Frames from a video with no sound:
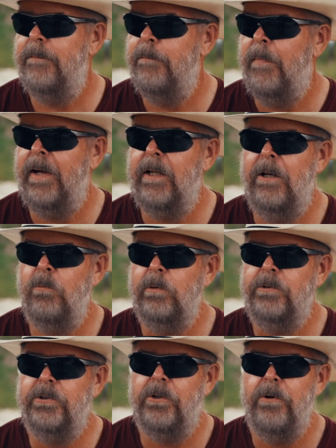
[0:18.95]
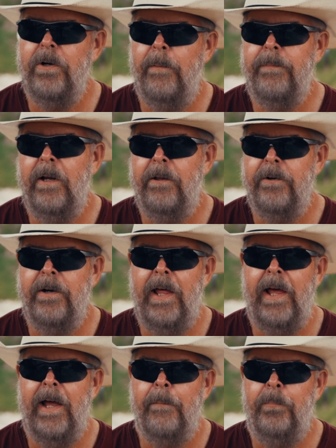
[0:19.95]
My gun was screwing up the other
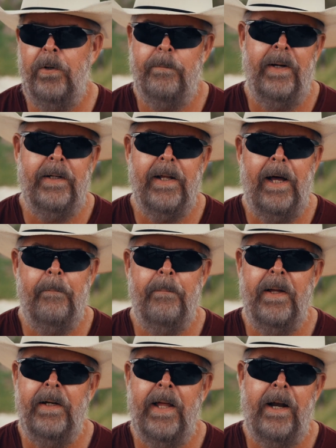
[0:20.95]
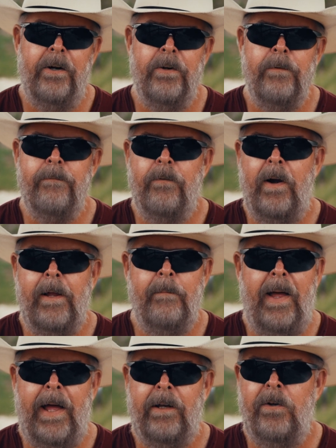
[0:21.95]
day. I put my top end on a new frame,
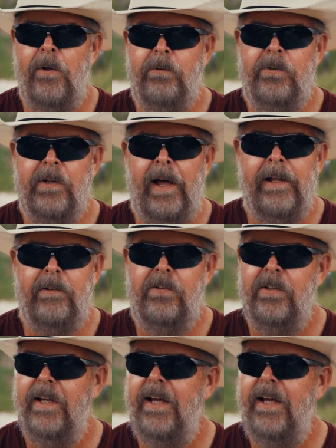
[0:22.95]
had no sights.